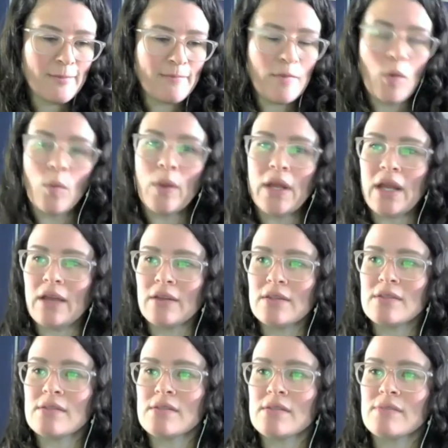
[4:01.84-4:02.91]
What
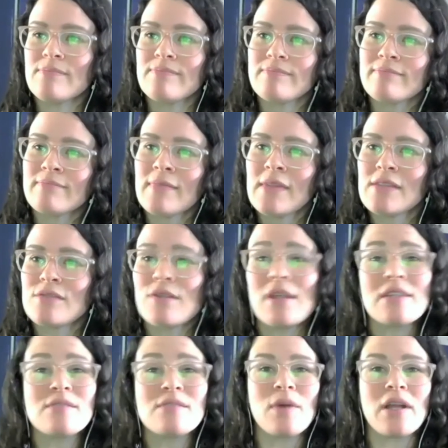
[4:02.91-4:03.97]
else? So
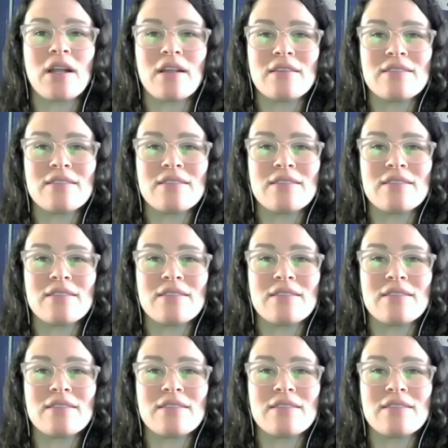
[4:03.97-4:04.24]
that's what a